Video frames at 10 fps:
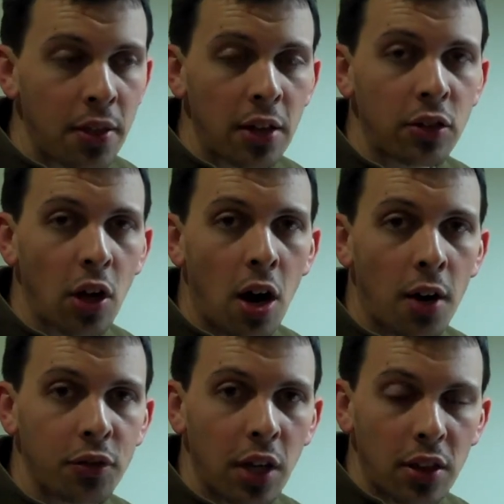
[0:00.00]
That's the
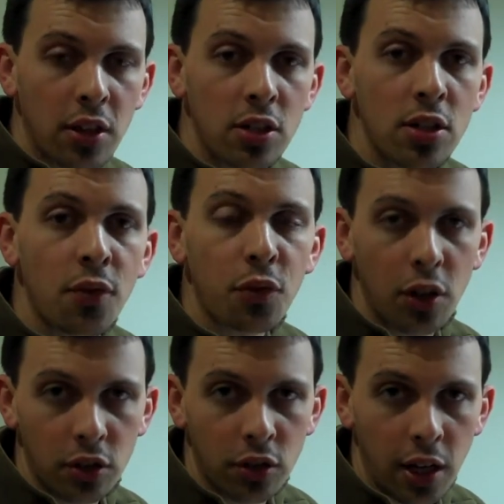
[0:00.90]
offset, the
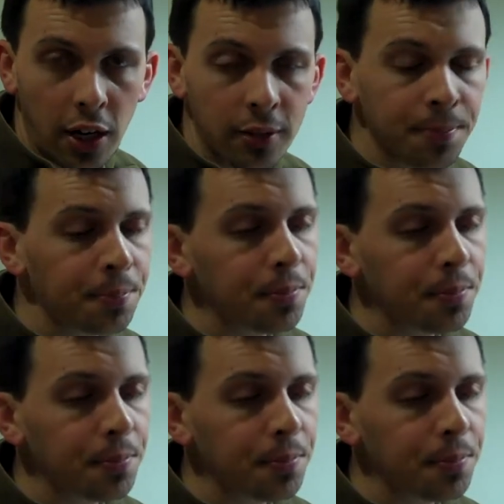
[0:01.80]
difference there.